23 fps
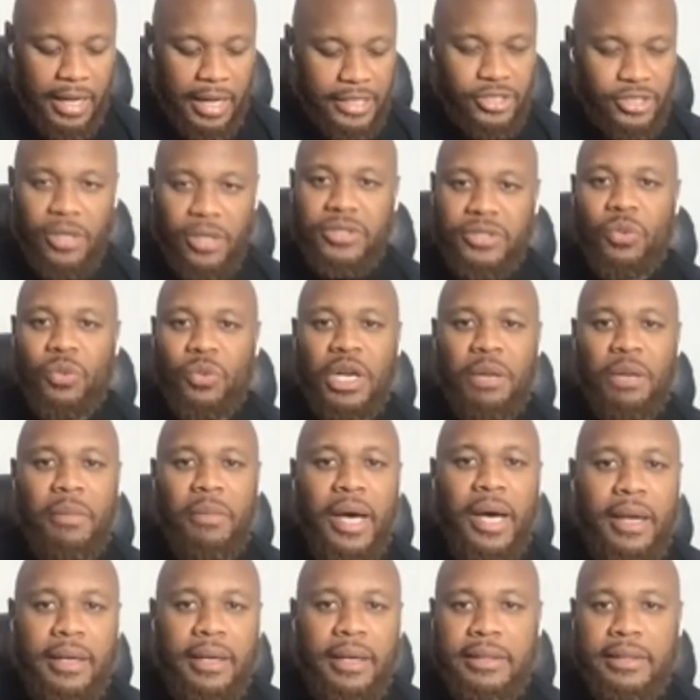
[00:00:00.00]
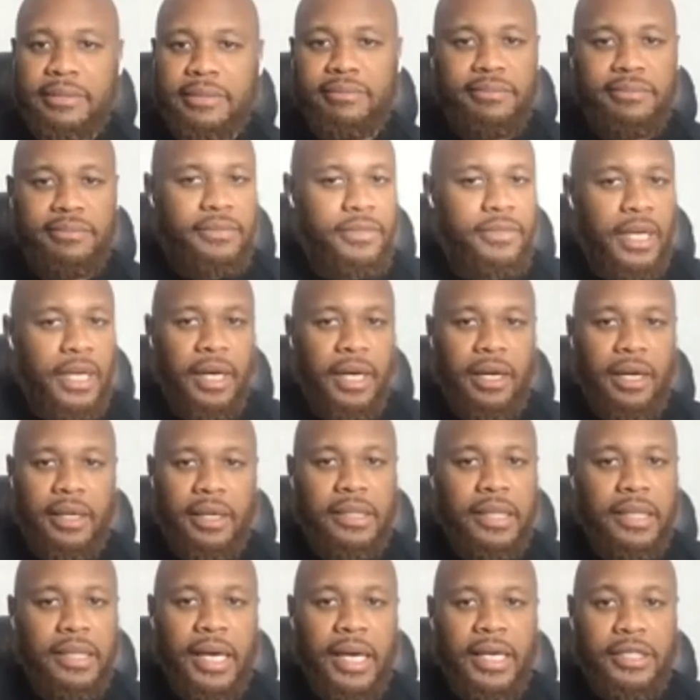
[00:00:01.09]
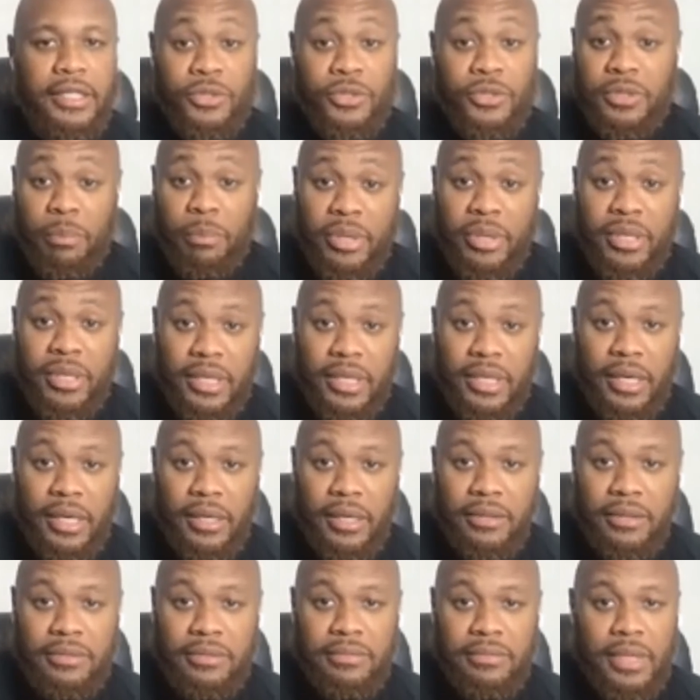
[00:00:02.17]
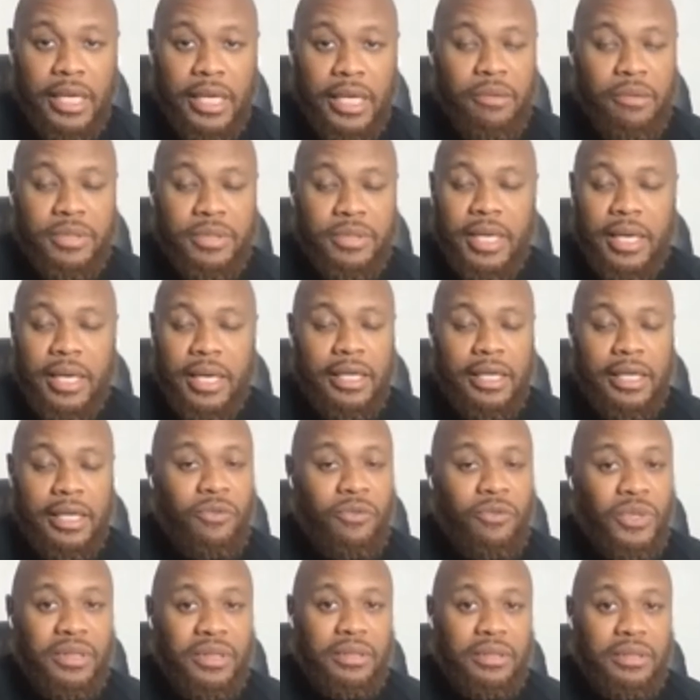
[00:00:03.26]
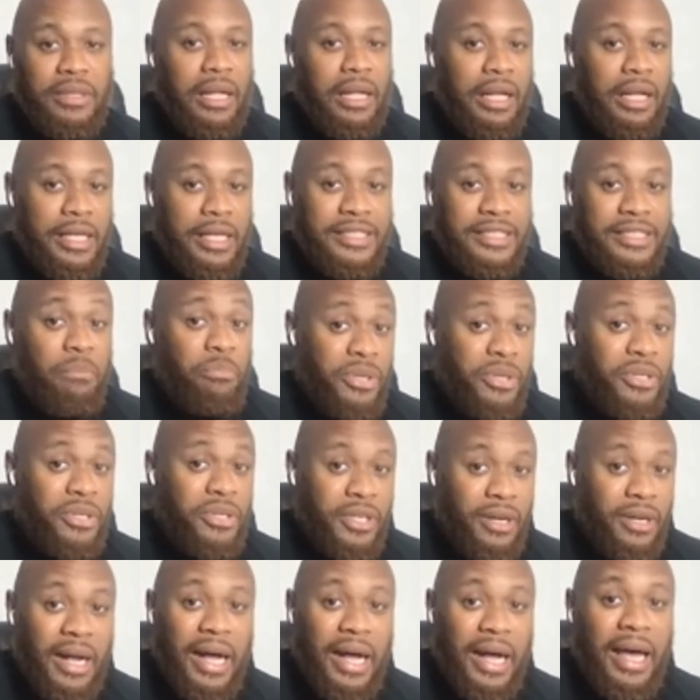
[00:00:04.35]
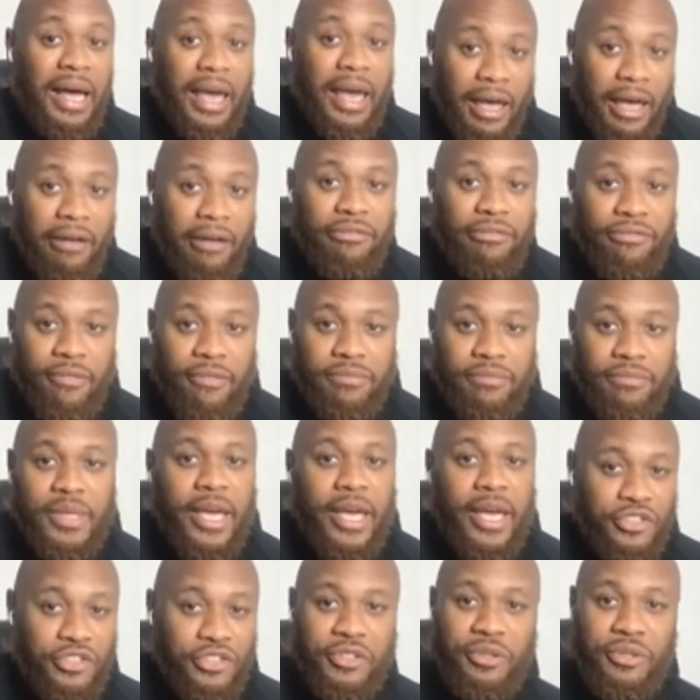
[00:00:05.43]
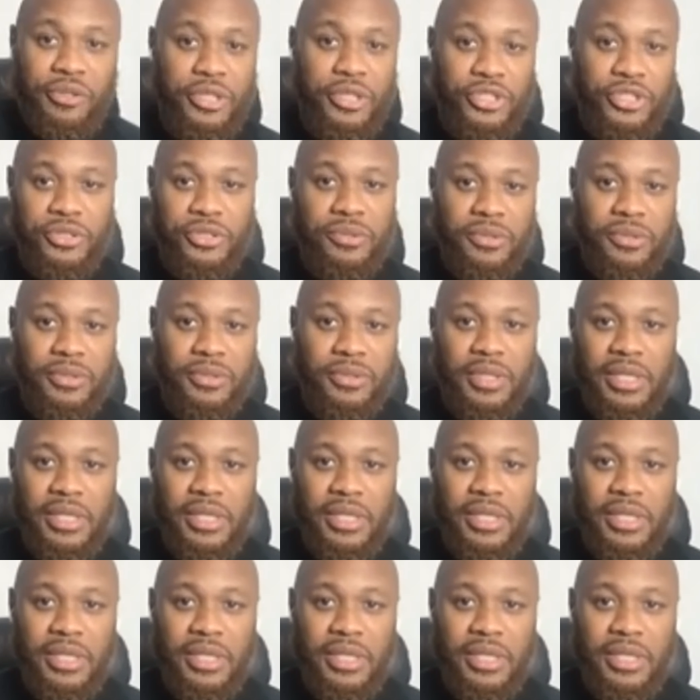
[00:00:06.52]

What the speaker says: I talked to one of my clients who's a billionaire, and he was like, even with as a billionaire, I have cash flow issues.